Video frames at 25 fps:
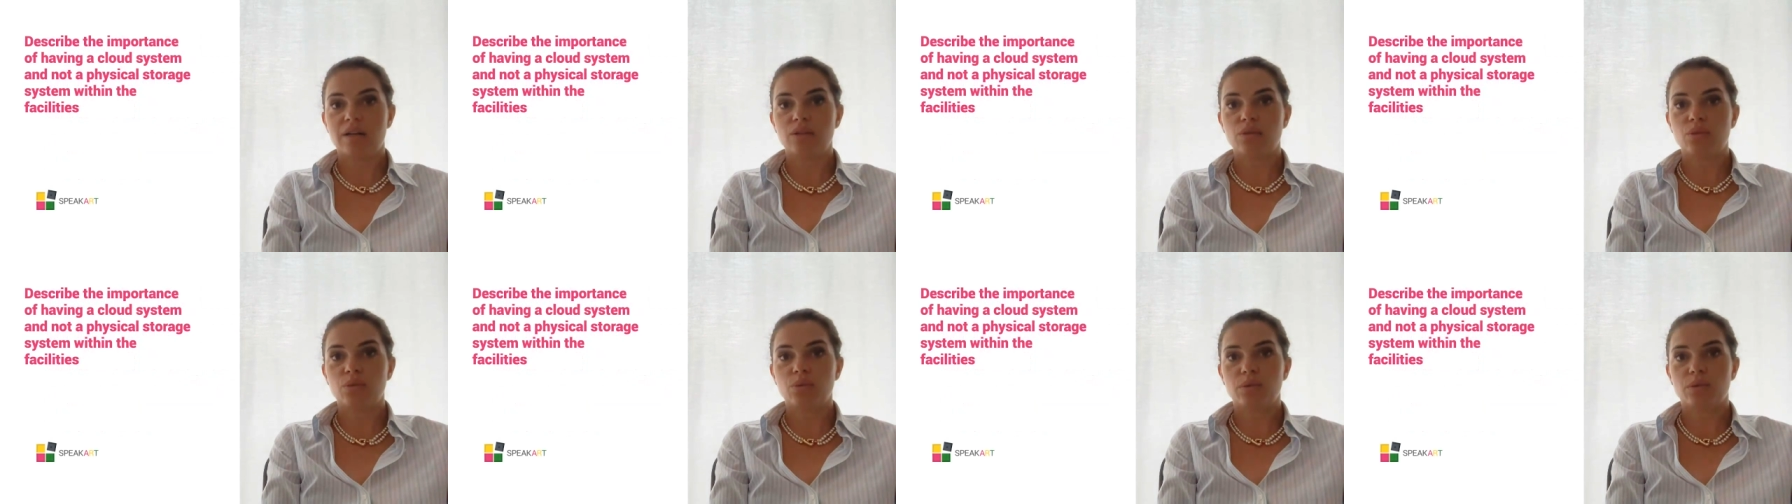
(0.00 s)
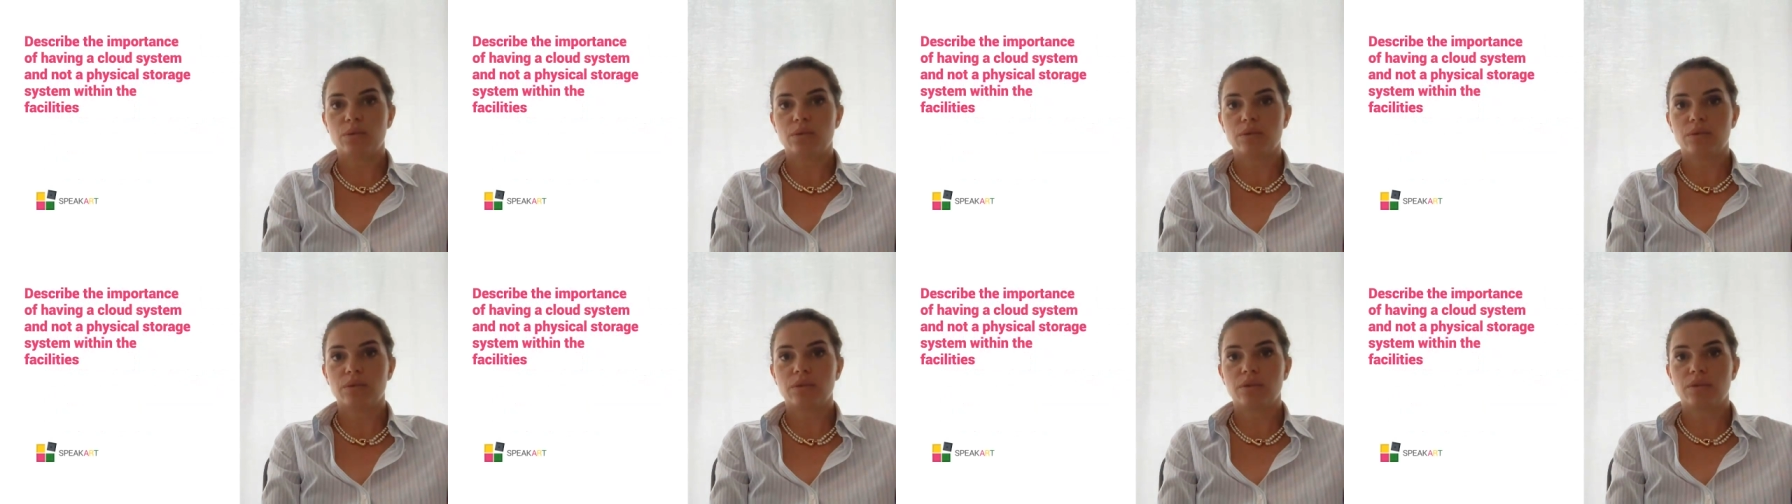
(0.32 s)
art
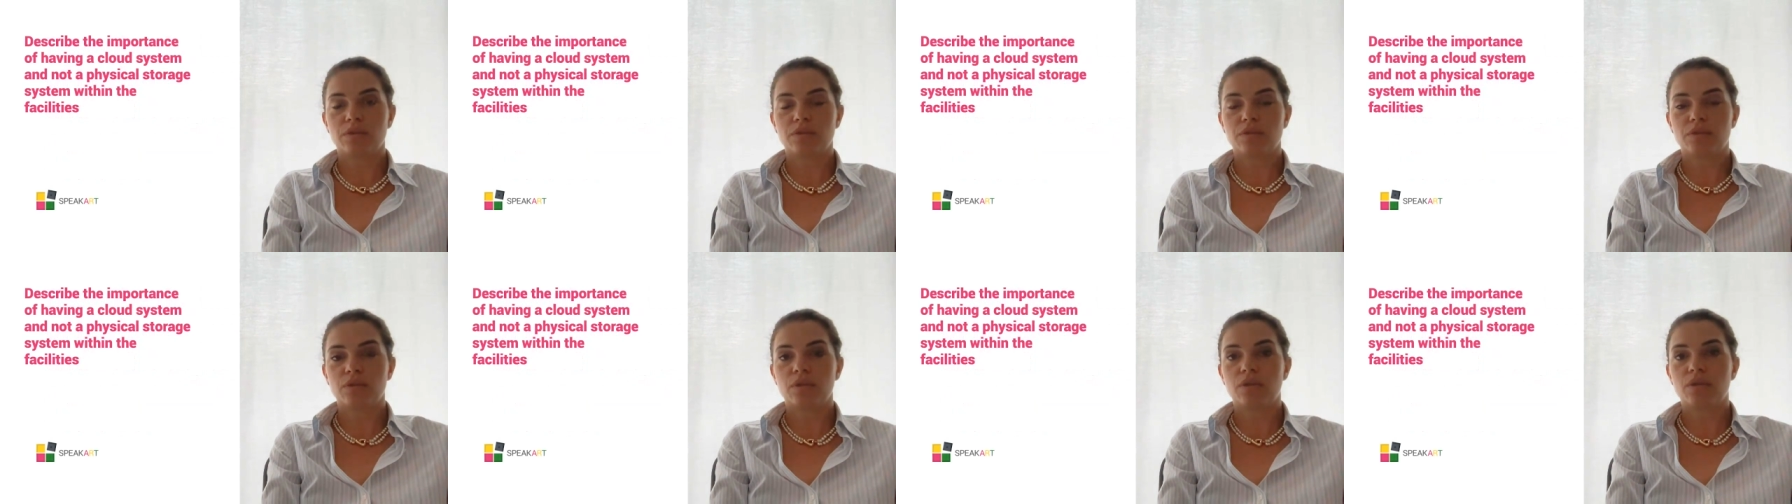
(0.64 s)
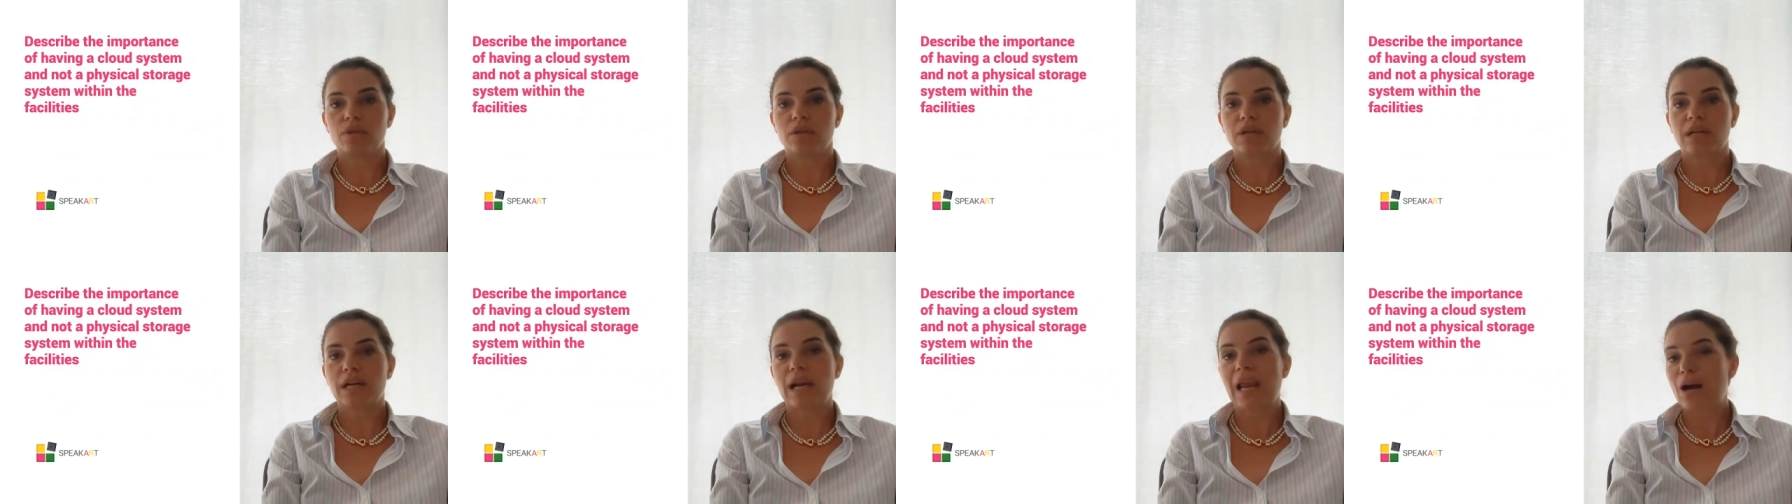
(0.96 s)
world
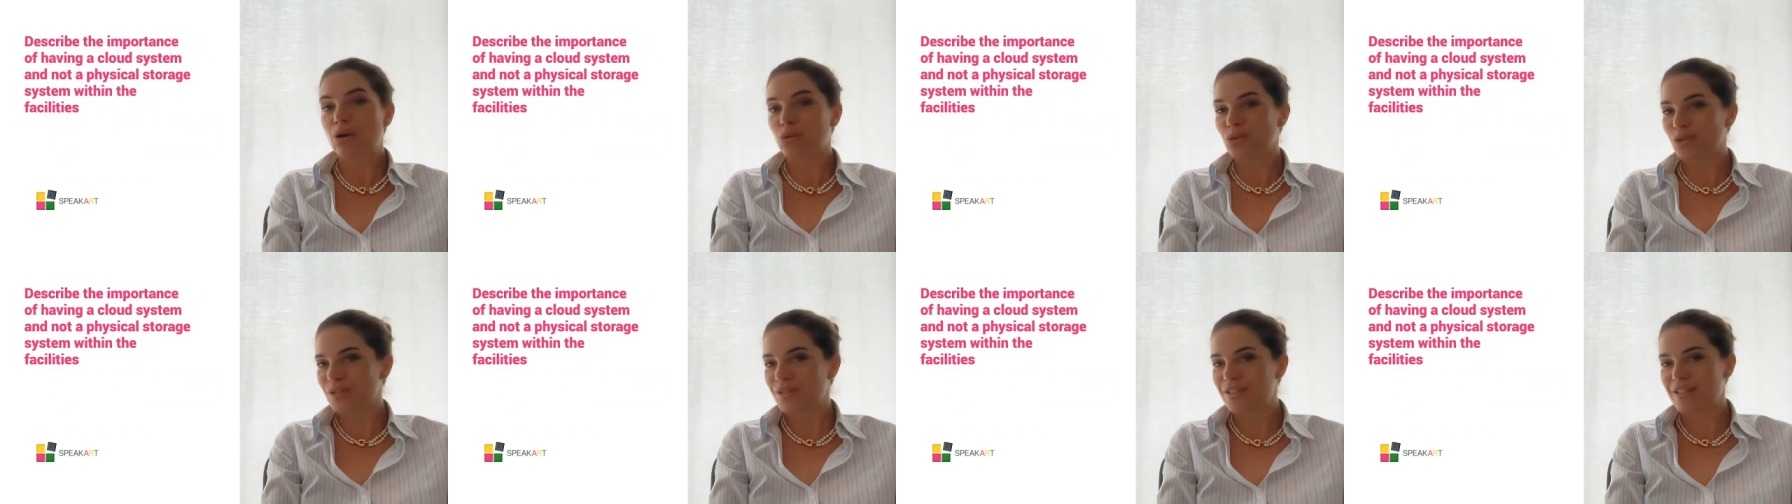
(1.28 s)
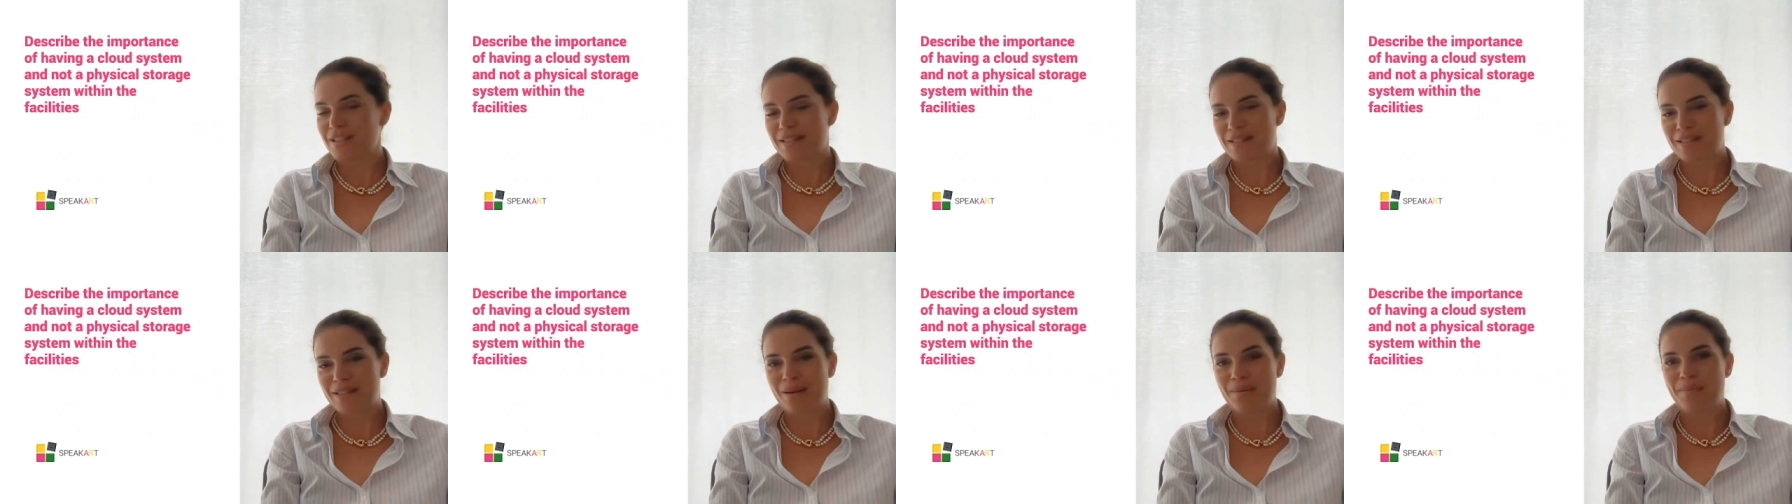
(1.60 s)
for cloud
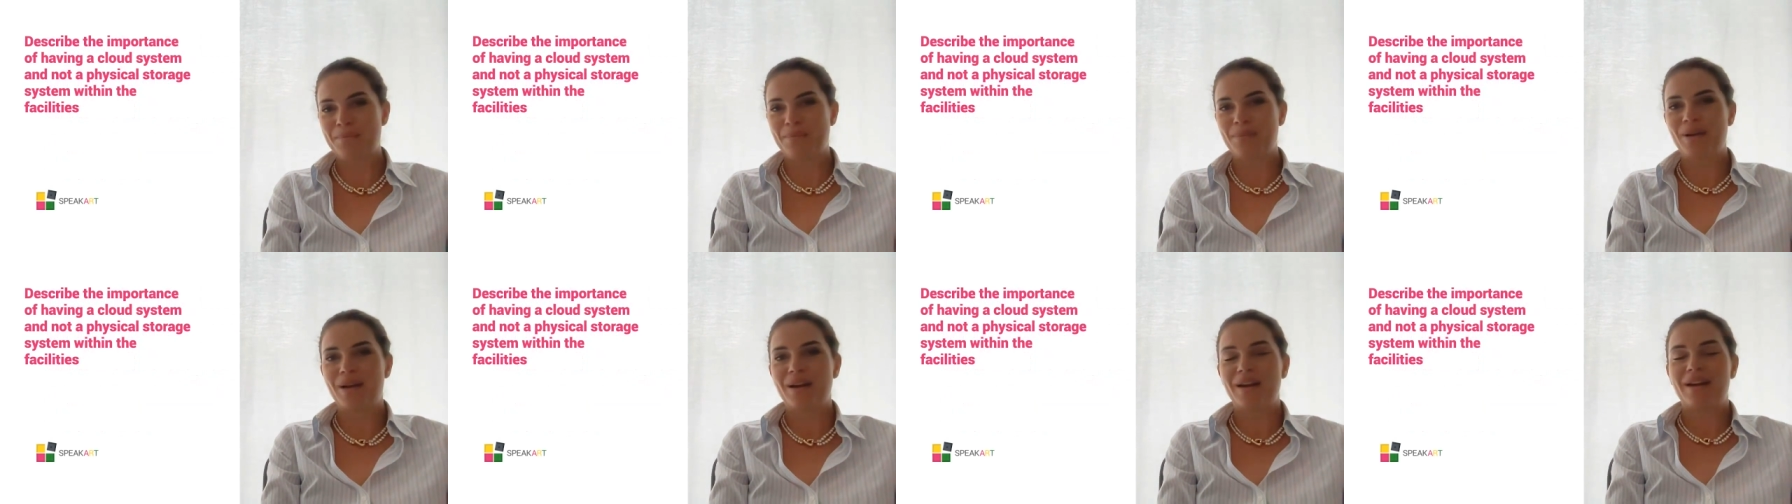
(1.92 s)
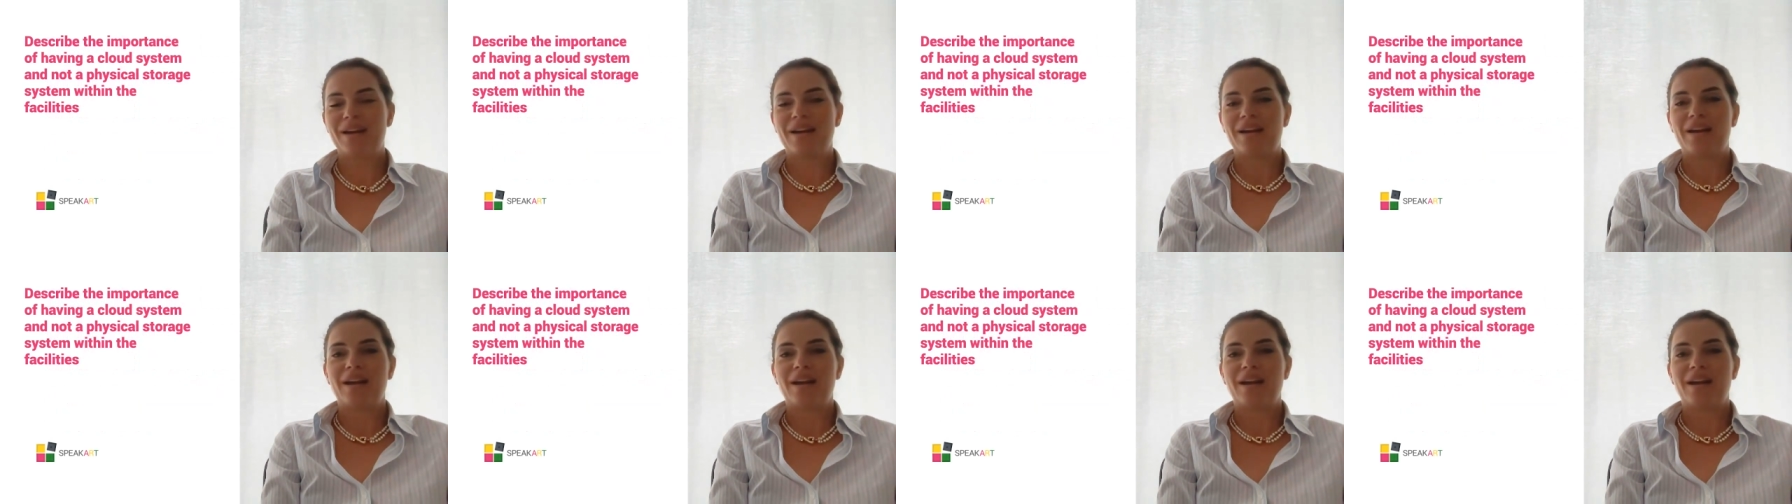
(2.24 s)
system